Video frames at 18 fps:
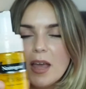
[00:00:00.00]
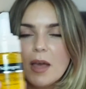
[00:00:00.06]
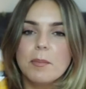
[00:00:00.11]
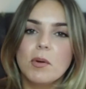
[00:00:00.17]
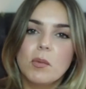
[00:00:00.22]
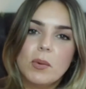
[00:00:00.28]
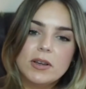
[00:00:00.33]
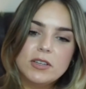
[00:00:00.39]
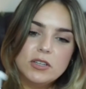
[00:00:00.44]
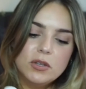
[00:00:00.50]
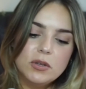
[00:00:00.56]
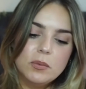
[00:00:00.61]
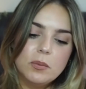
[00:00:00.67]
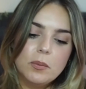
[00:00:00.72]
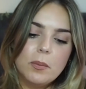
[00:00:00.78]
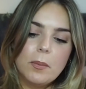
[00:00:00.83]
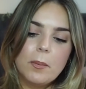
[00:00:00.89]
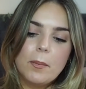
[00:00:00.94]
but when you
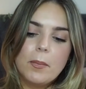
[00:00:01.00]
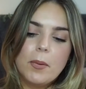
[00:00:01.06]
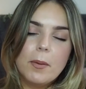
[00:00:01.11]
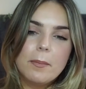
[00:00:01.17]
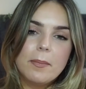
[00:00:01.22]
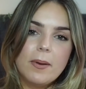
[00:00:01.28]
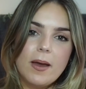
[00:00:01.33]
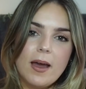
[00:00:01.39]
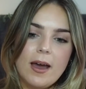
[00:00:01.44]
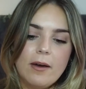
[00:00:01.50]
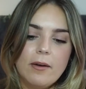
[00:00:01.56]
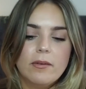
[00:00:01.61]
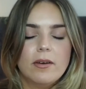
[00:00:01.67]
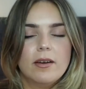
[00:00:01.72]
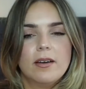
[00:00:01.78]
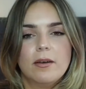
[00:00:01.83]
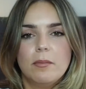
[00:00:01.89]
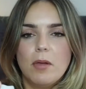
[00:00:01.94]
pump it out,
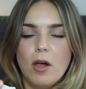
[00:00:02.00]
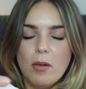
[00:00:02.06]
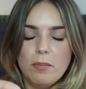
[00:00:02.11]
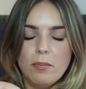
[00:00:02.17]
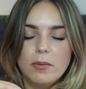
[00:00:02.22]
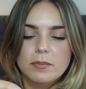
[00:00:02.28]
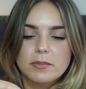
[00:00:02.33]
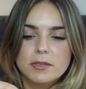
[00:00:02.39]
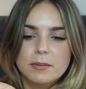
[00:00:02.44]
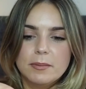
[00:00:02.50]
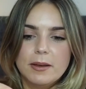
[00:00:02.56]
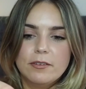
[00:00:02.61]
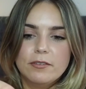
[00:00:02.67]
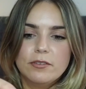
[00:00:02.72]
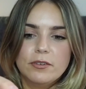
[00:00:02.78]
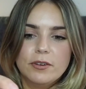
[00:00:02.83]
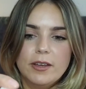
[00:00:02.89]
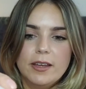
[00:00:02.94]
I'll pump some out
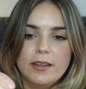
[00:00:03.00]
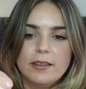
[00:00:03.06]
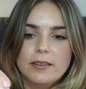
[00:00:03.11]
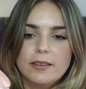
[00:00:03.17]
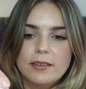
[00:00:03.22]
for you.